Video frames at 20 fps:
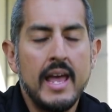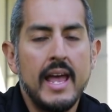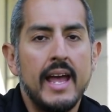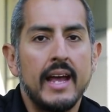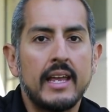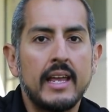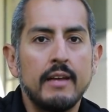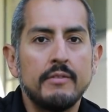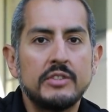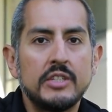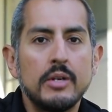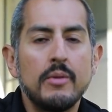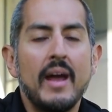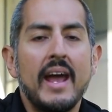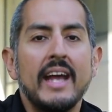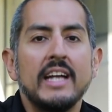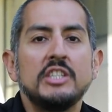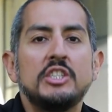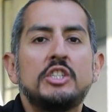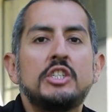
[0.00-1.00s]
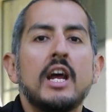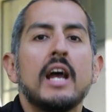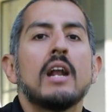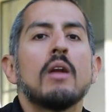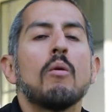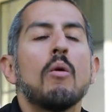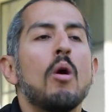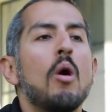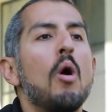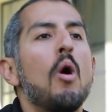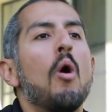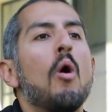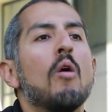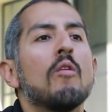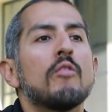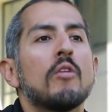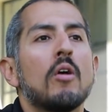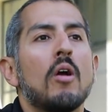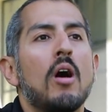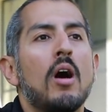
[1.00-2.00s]
it gives you a general
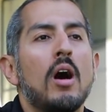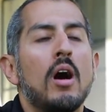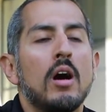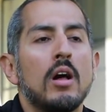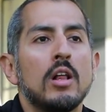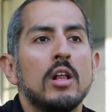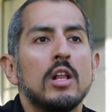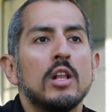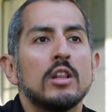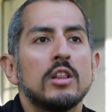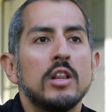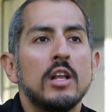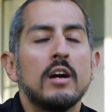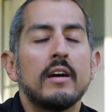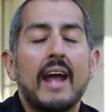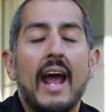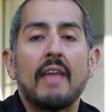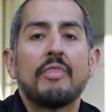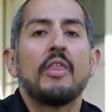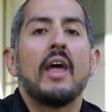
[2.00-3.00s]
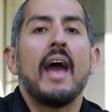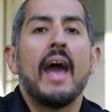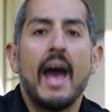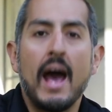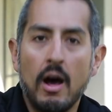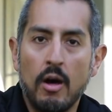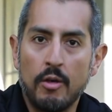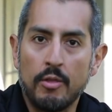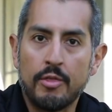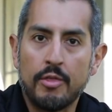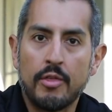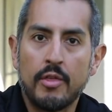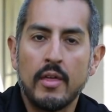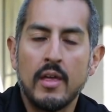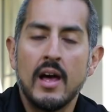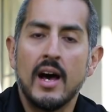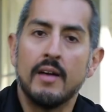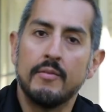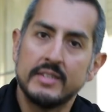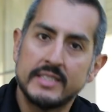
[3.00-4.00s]
overall look at the health
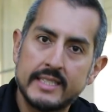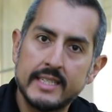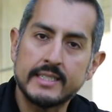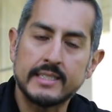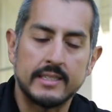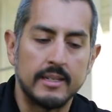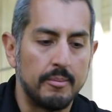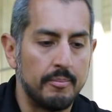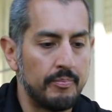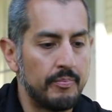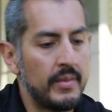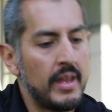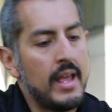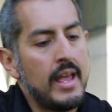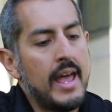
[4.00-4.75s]
of a system.